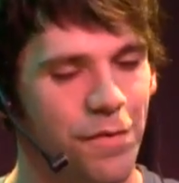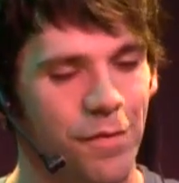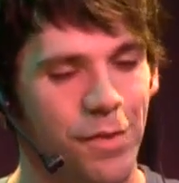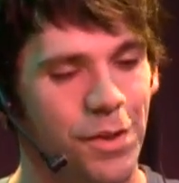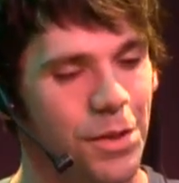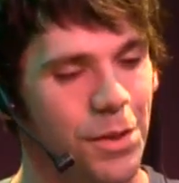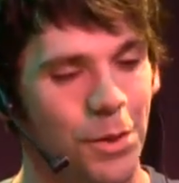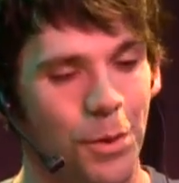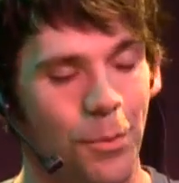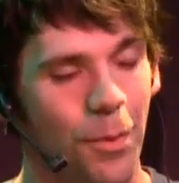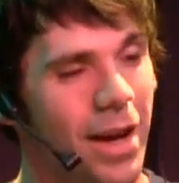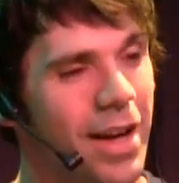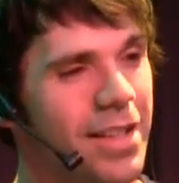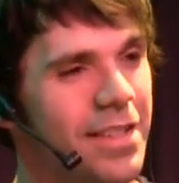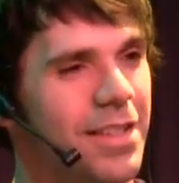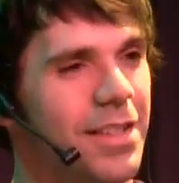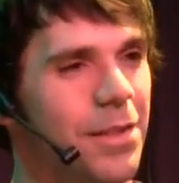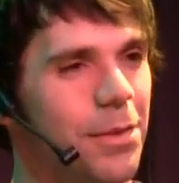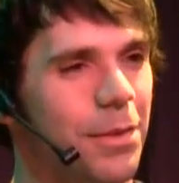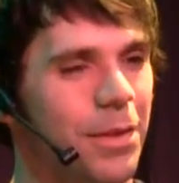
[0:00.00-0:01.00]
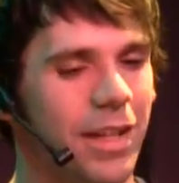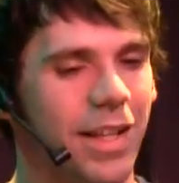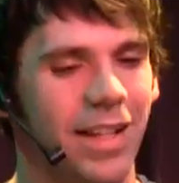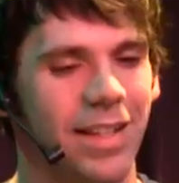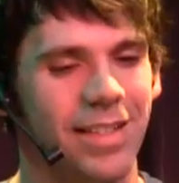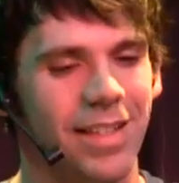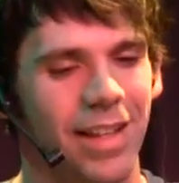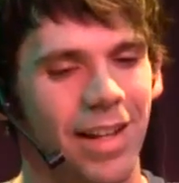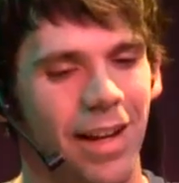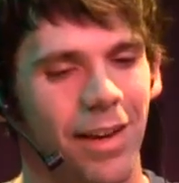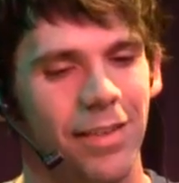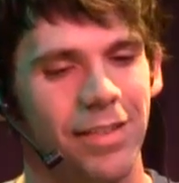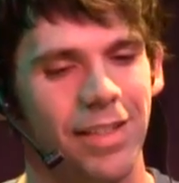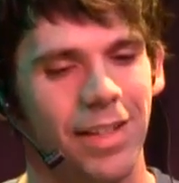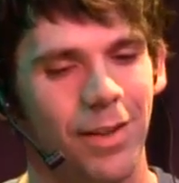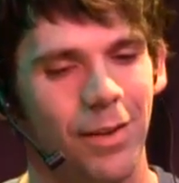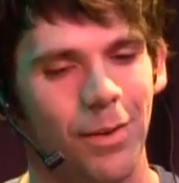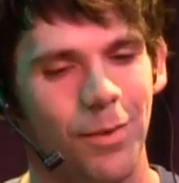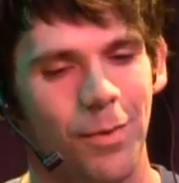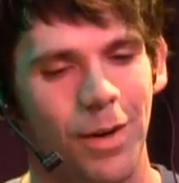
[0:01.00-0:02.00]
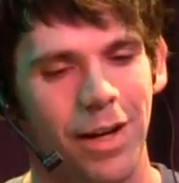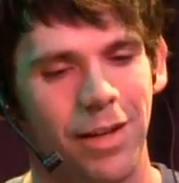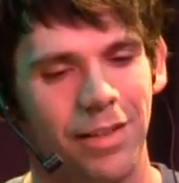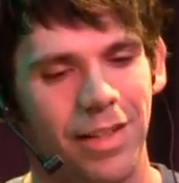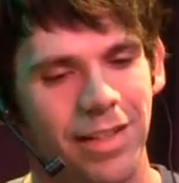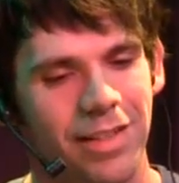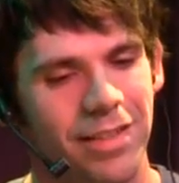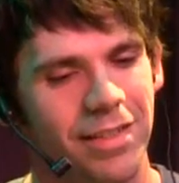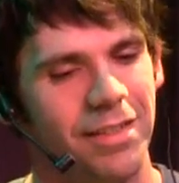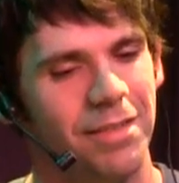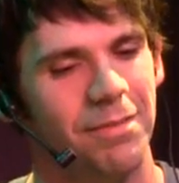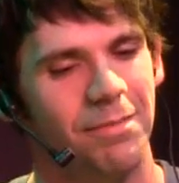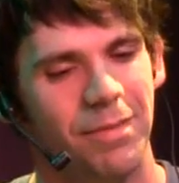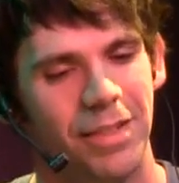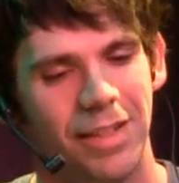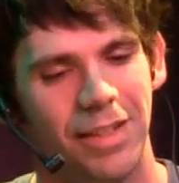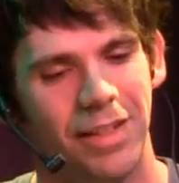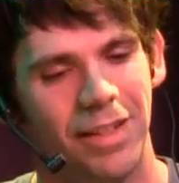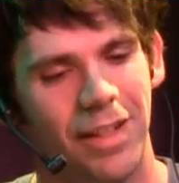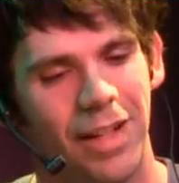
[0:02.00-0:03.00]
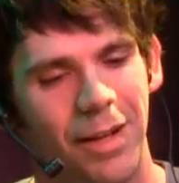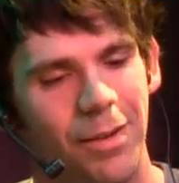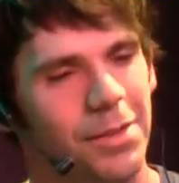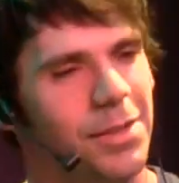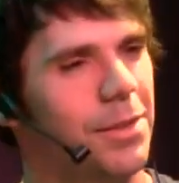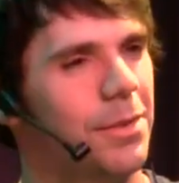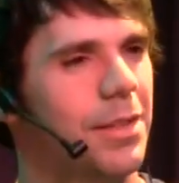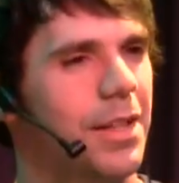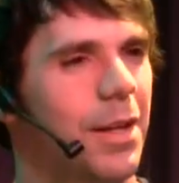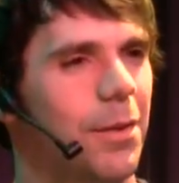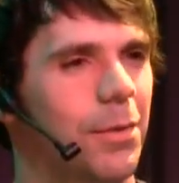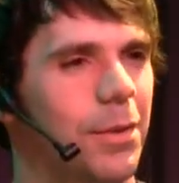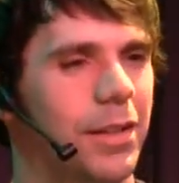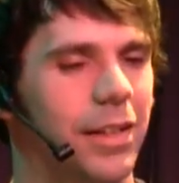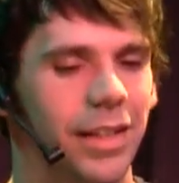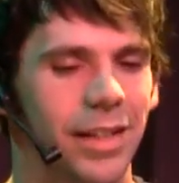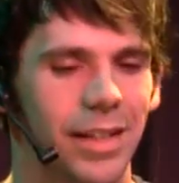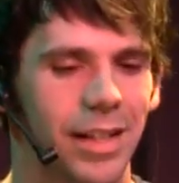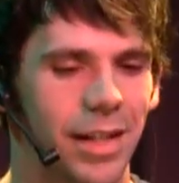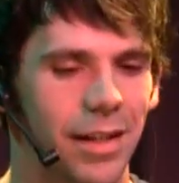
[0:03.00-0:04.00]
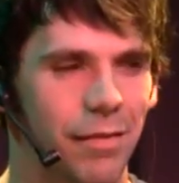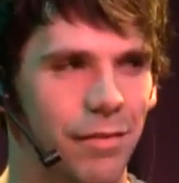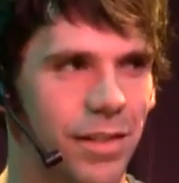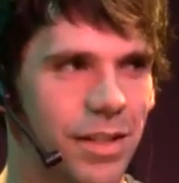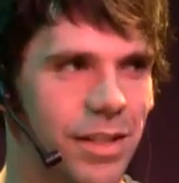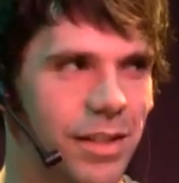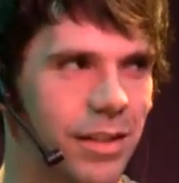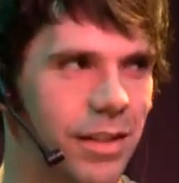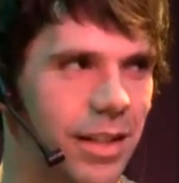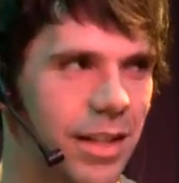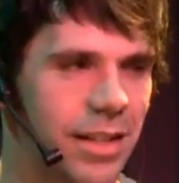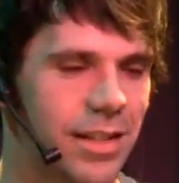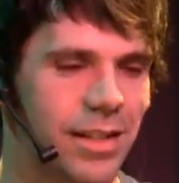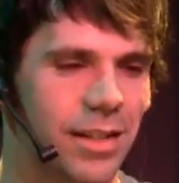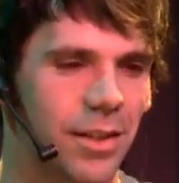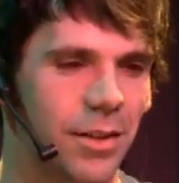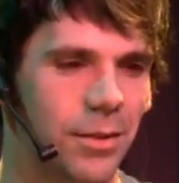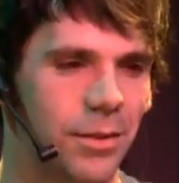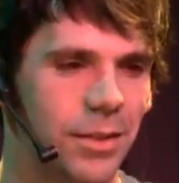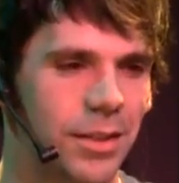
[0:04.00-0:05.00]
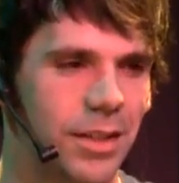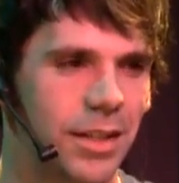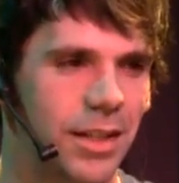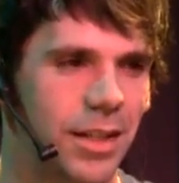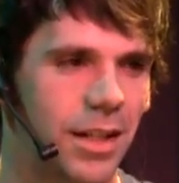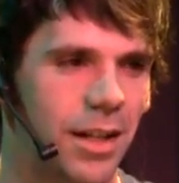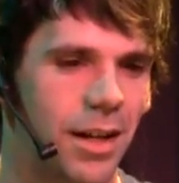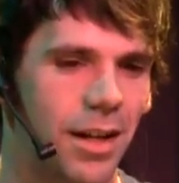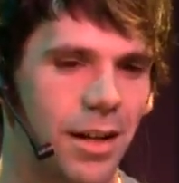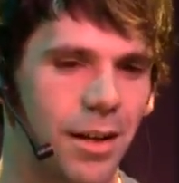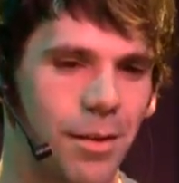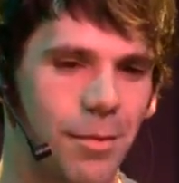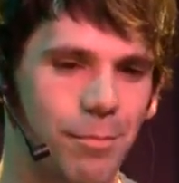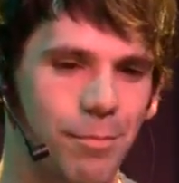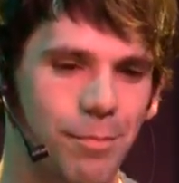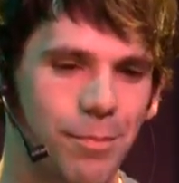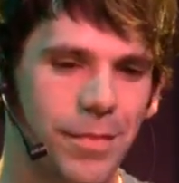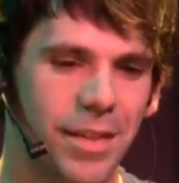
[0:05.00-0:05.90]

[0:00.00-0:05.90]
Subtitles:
new ways to do things that I was like, oh wow, I was doing that really inefficiently. So but